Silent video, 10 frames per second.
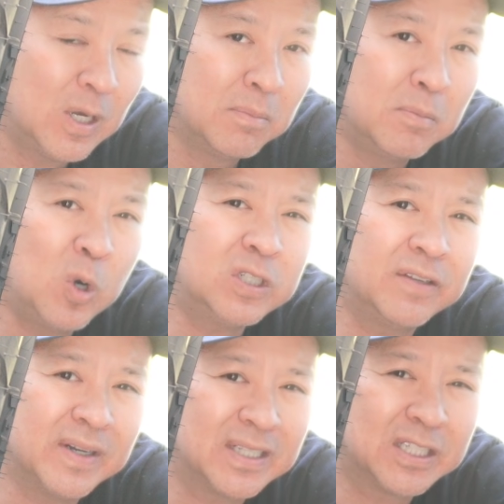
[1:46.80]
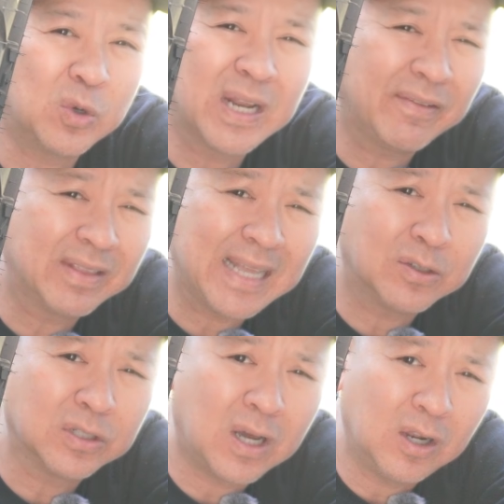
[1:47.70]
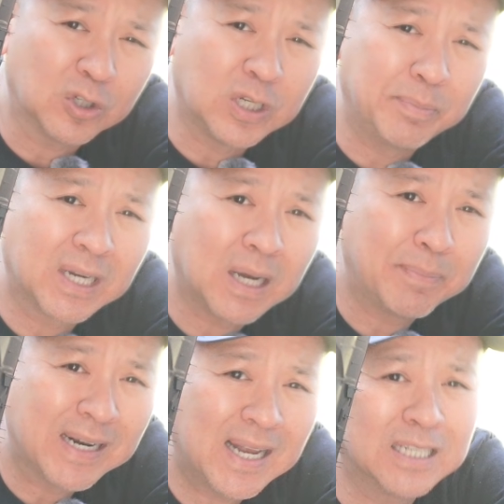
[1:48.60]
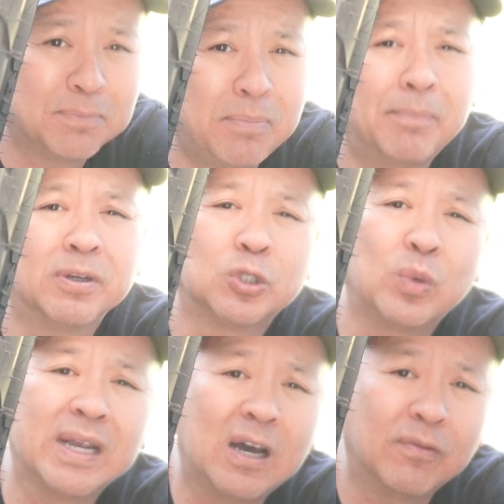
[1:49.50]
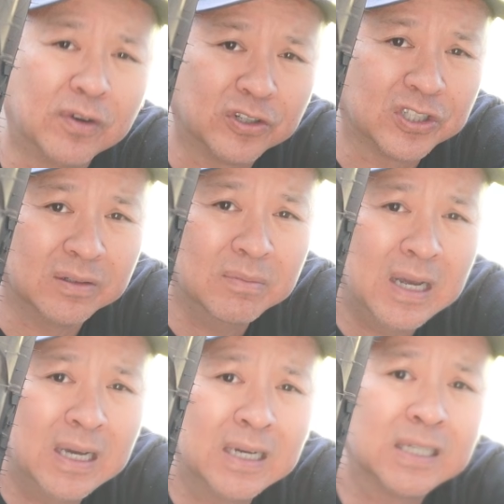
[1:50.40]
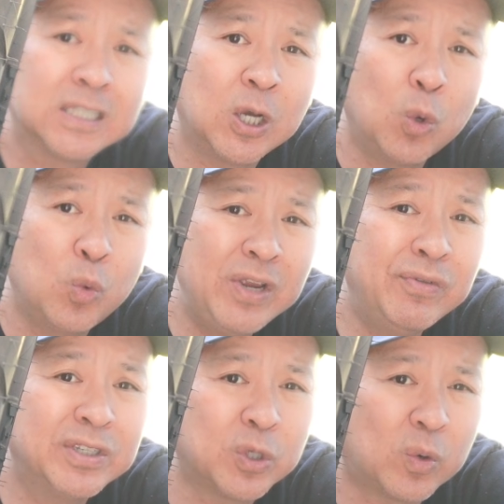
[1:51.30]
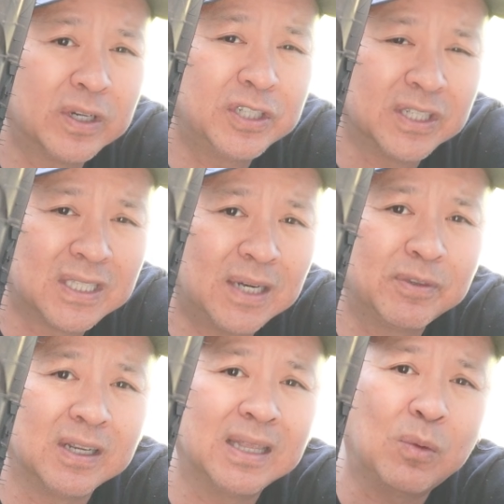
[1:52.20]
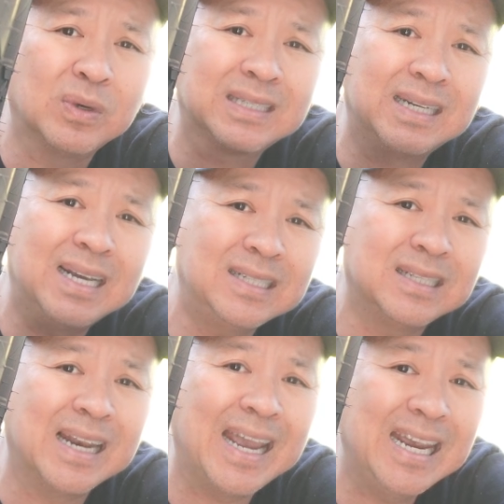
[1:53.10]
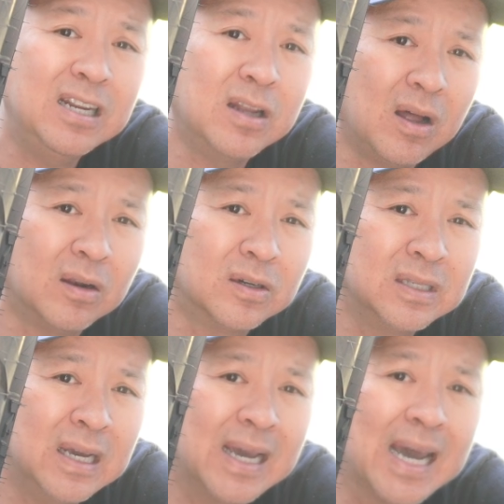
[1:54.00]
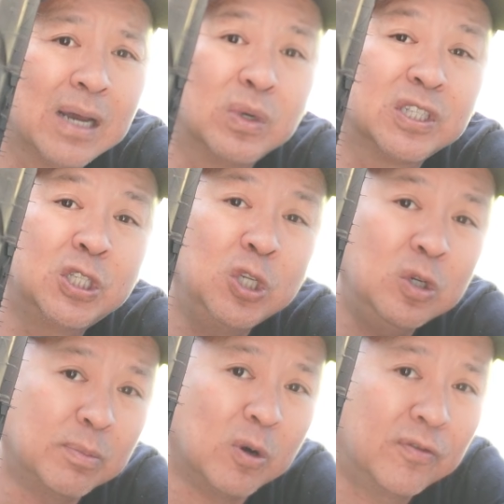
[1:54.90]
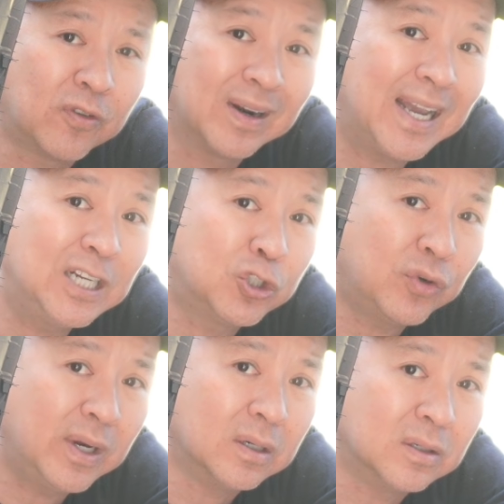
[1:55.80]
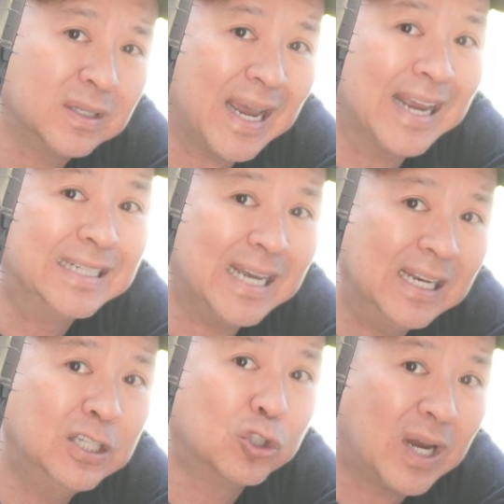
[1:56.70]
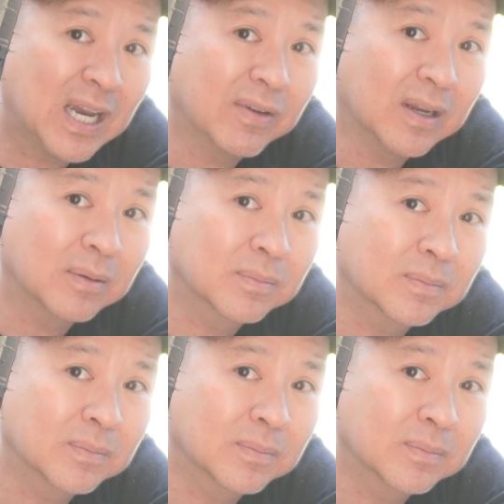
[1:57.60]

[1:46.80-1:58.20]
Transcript: Most of us don't have $1,000 to pick up a nice bumper swing out version, so we resorted to something that was less than $80 and was suitable for light trails and daily driving.